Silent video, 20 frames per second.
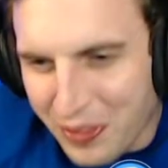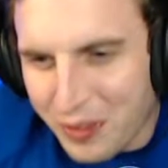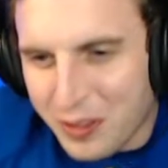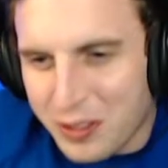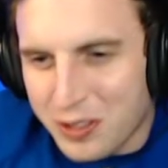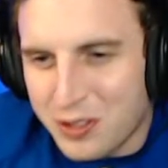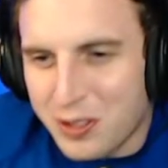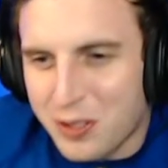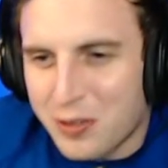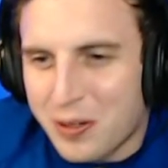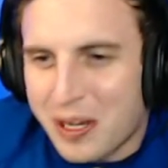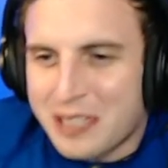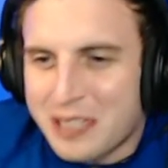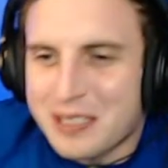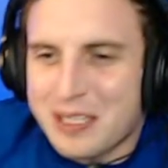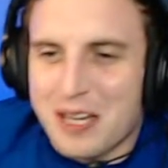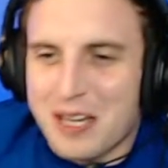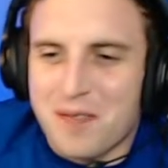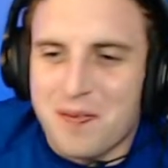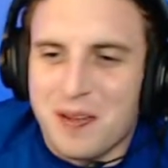Let's do a
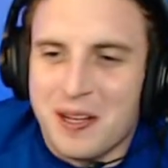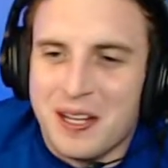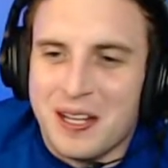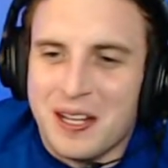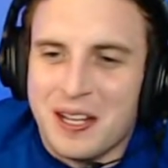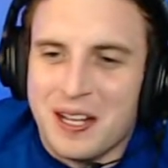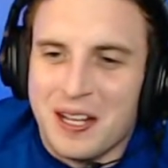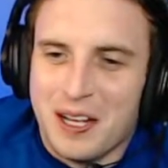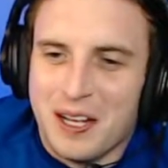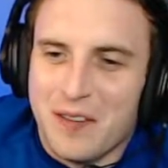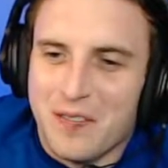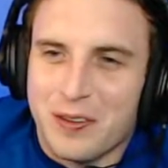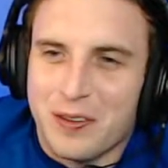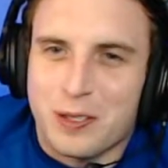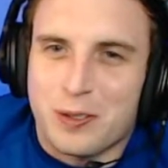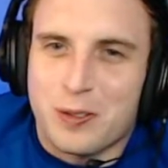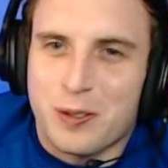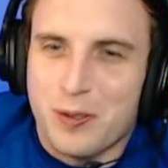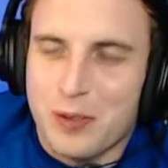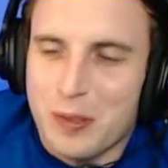regs game.
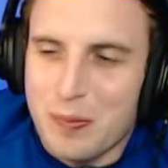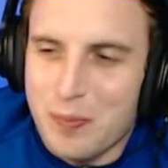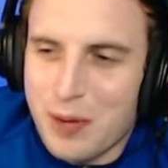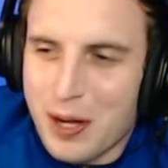Let's run with the